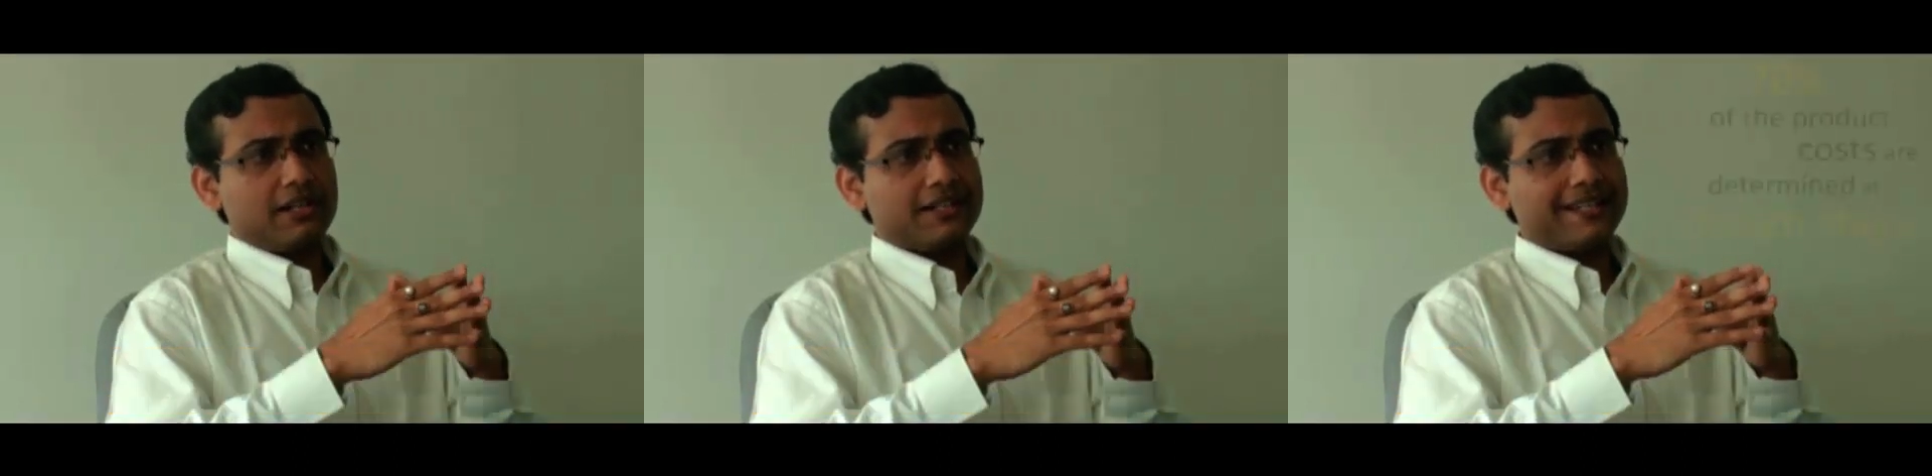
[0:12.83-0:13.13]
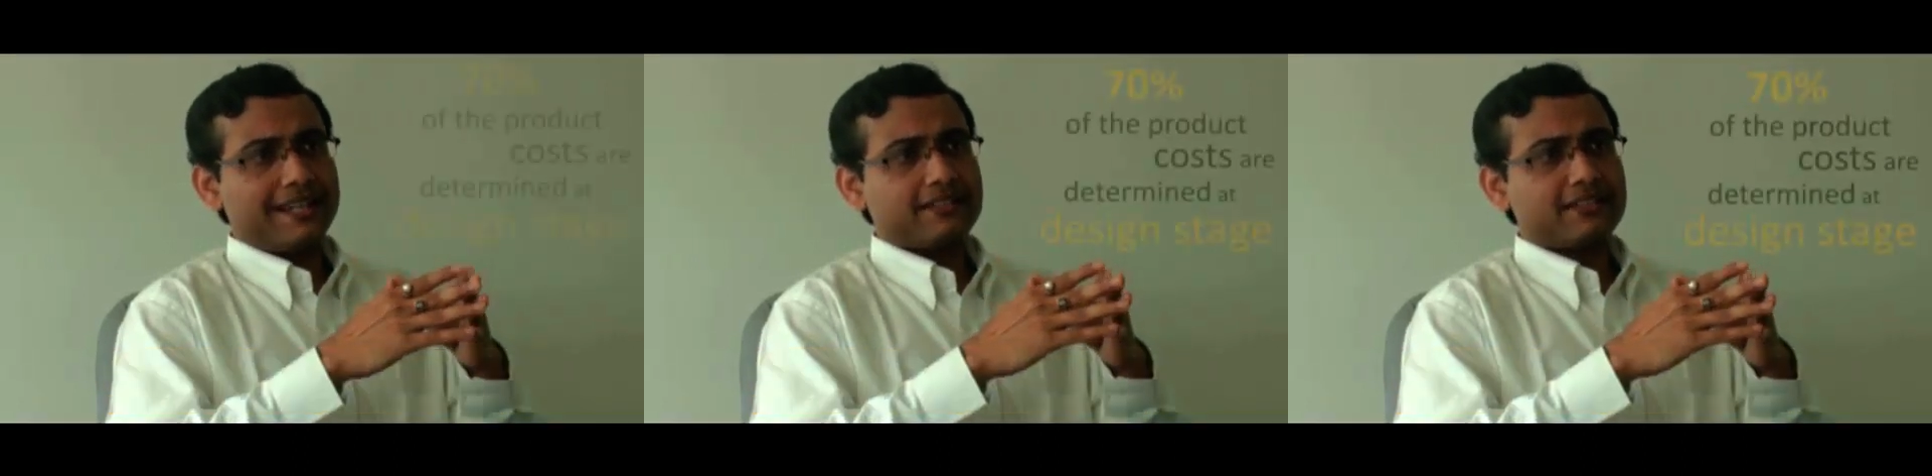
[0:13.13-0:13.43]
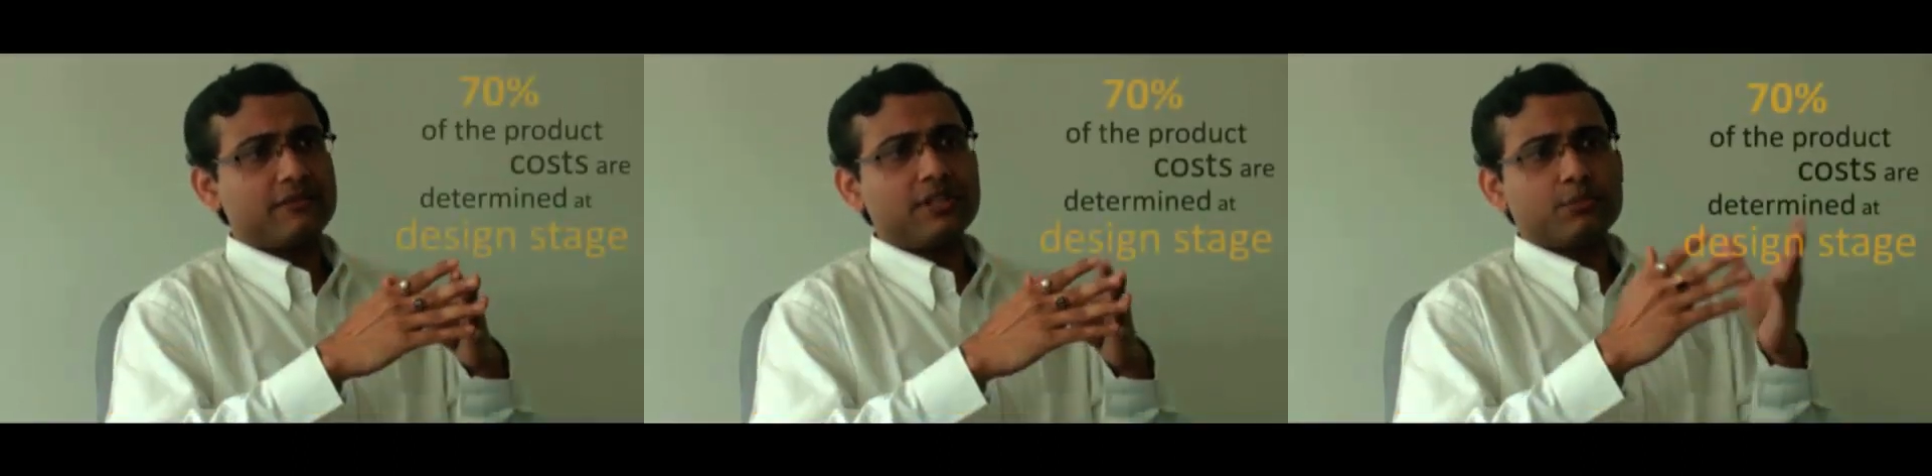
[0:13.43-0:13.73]
is that
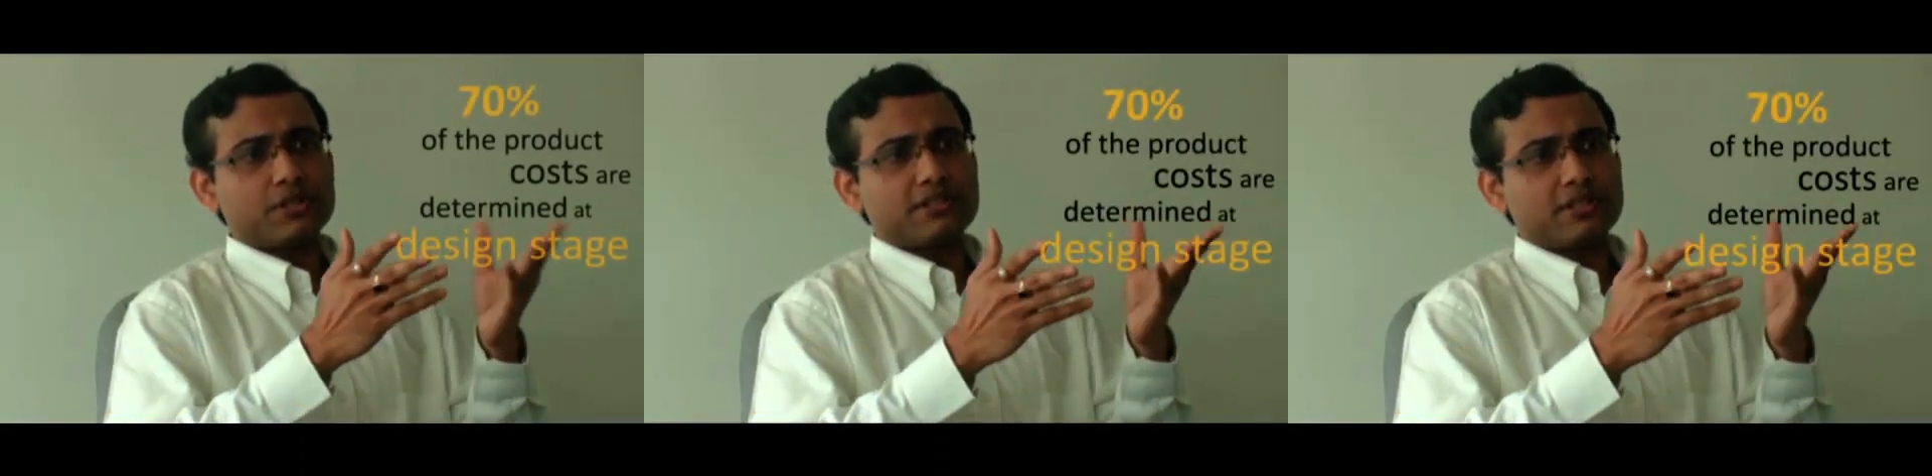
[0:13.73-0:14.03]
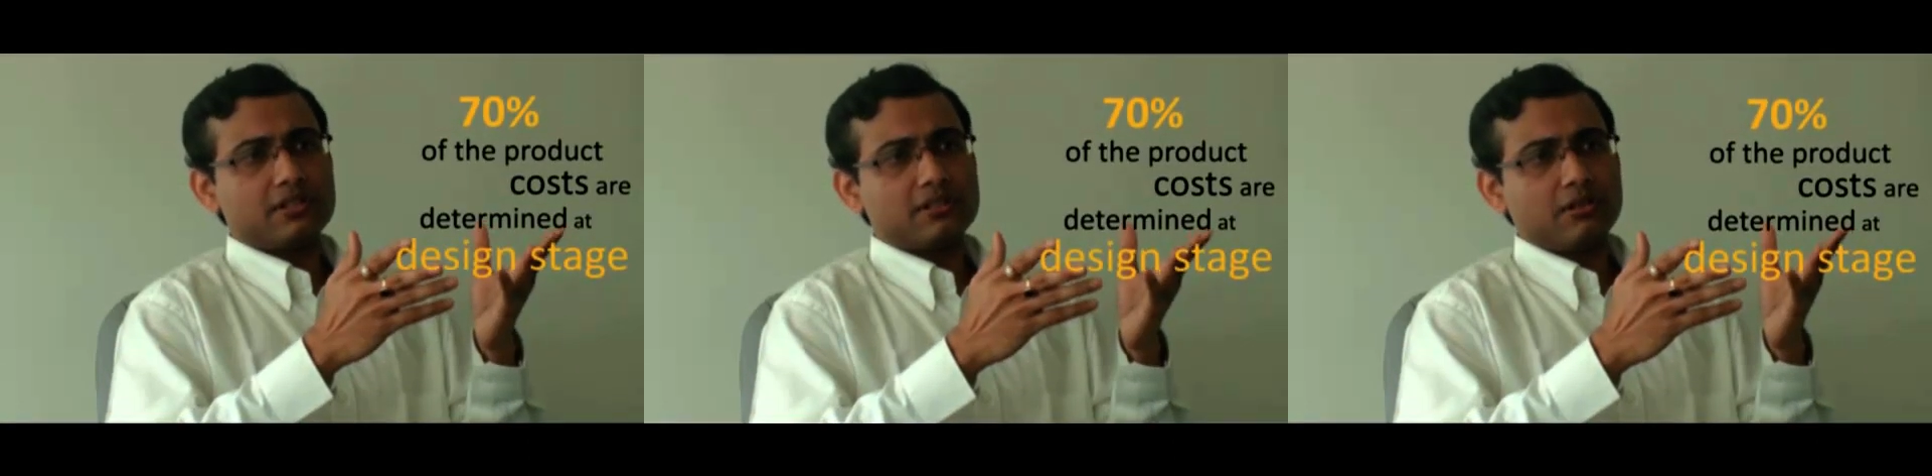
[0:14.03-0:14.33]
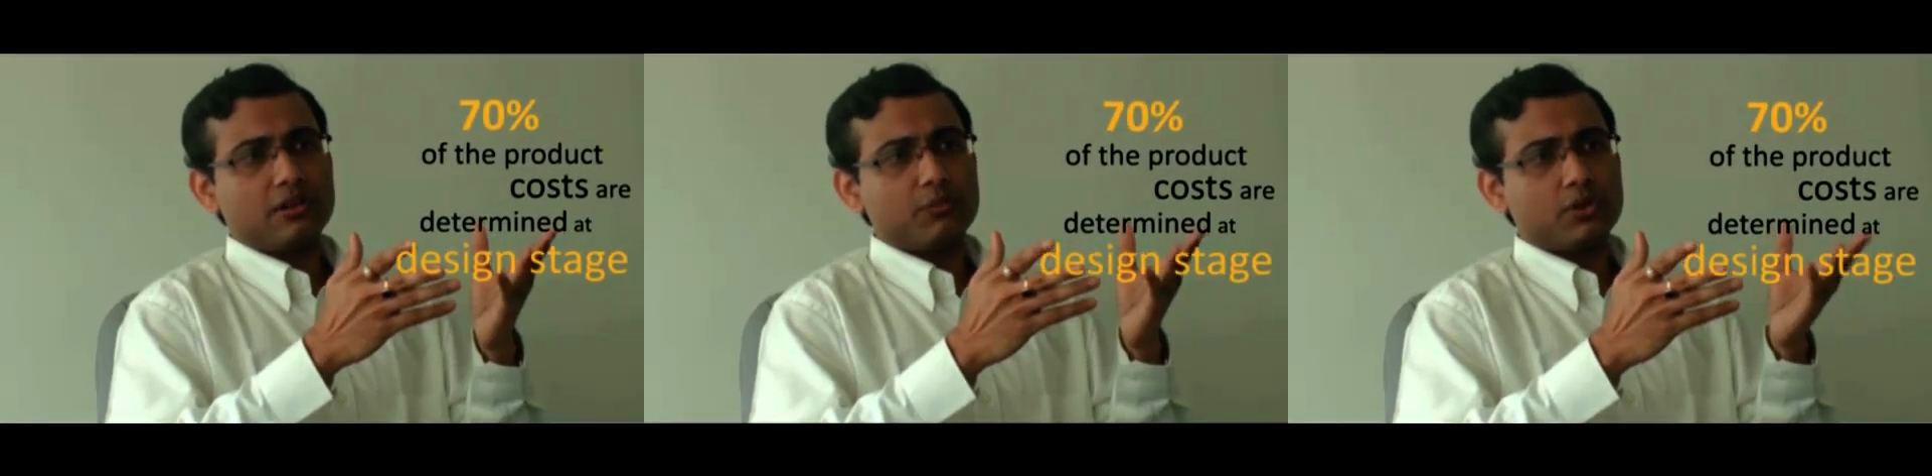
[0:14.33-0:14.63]

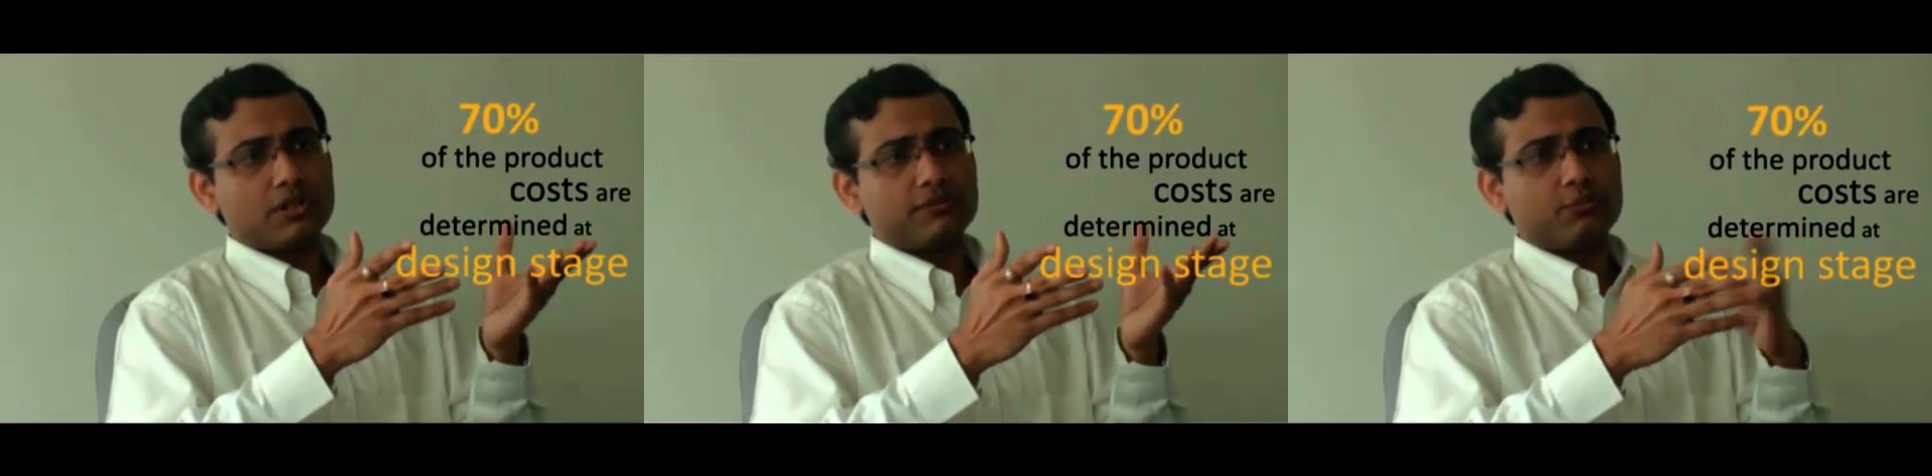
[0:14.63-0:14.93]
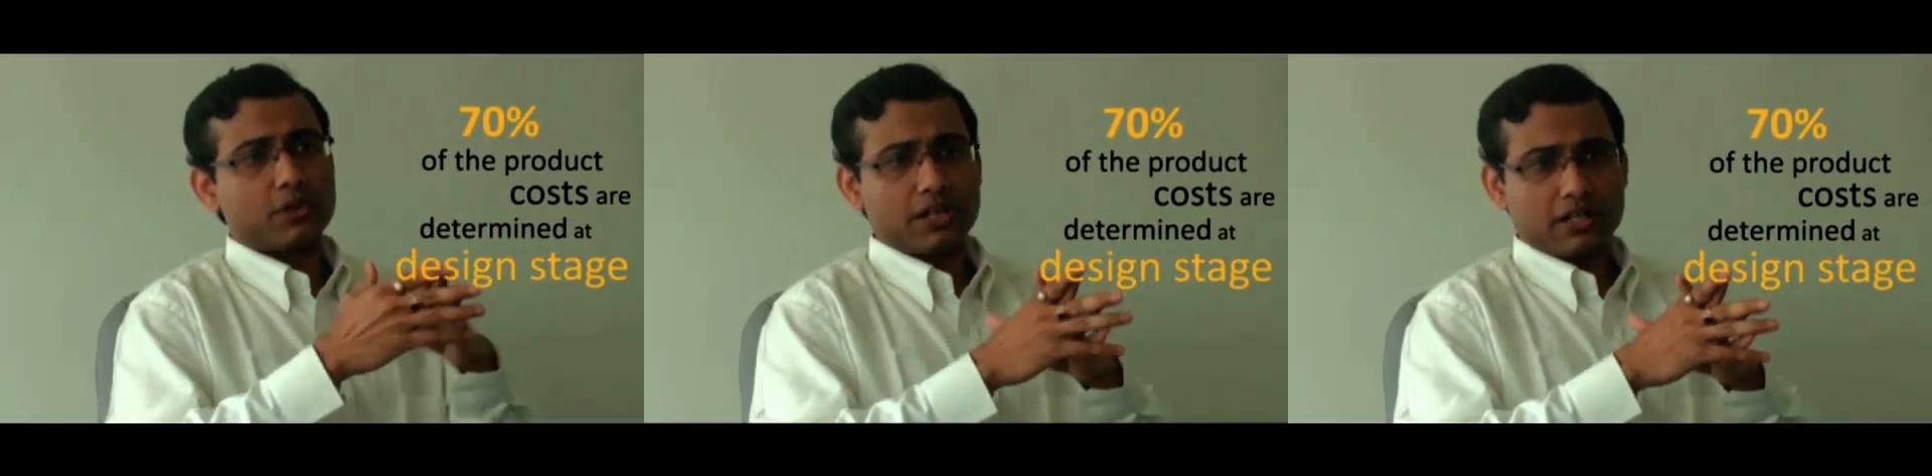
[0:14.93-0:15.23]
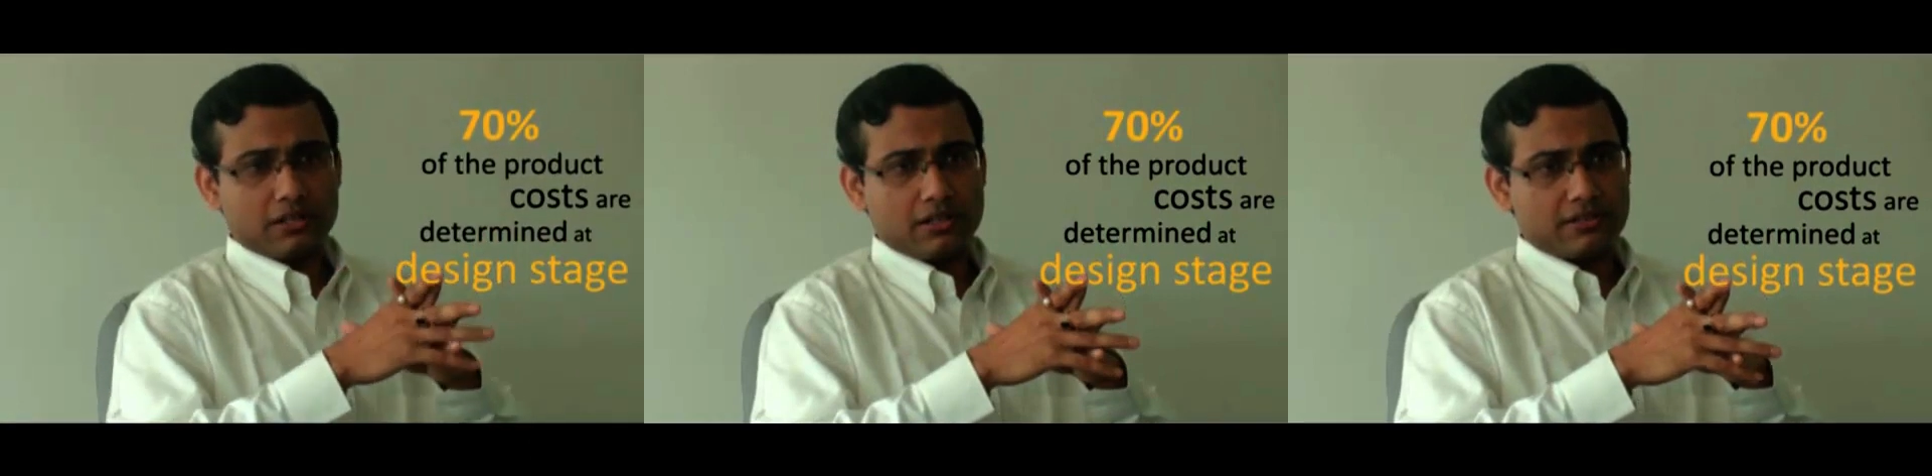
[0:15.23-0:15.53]
70% or more of the
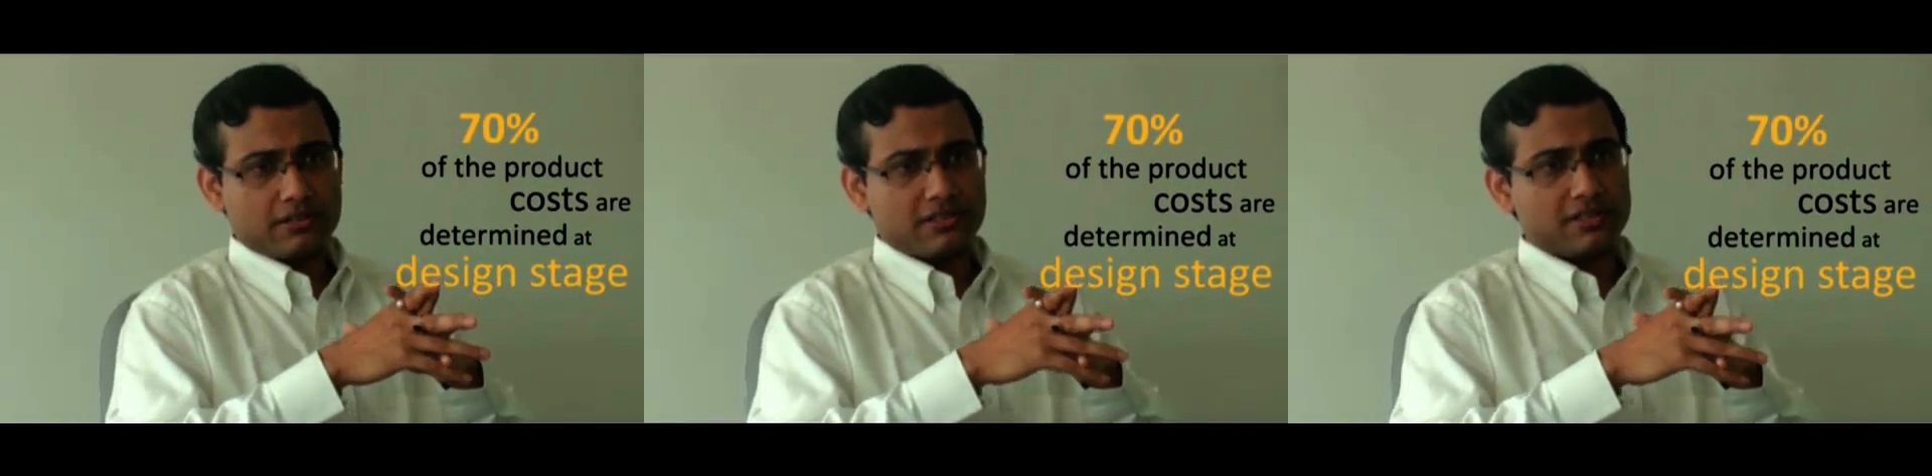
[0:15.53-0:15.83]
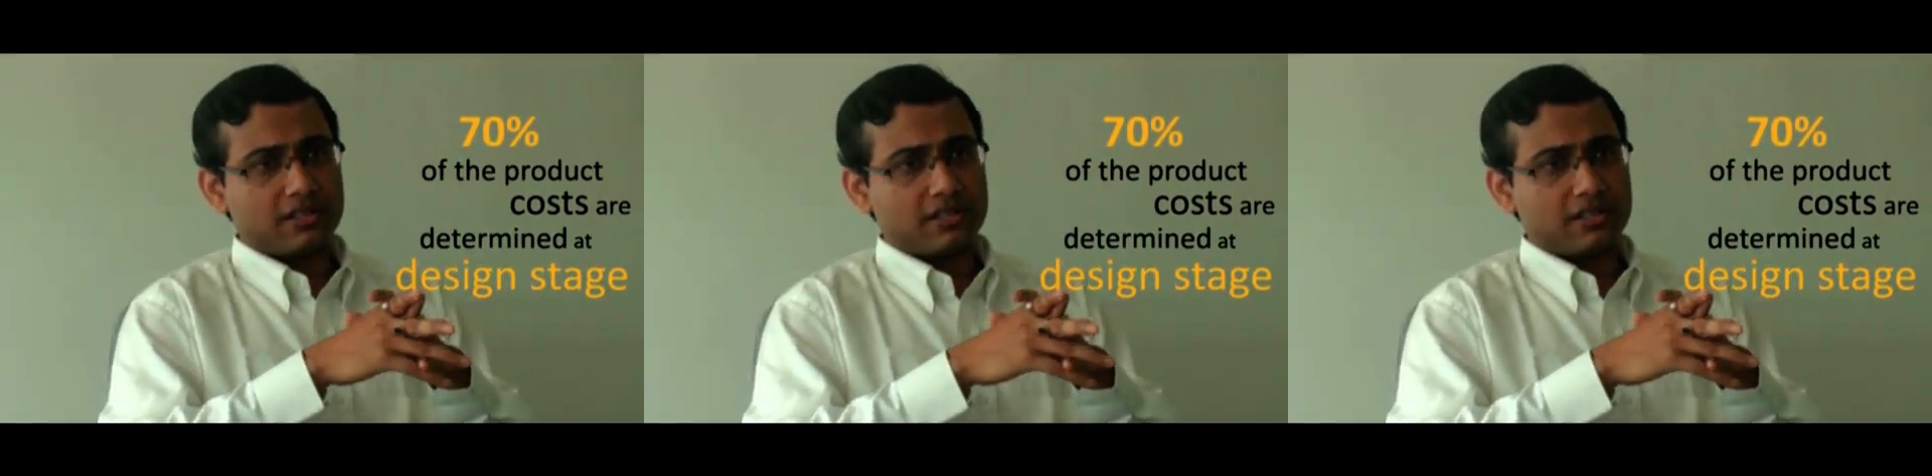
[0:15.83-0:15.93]
product cost is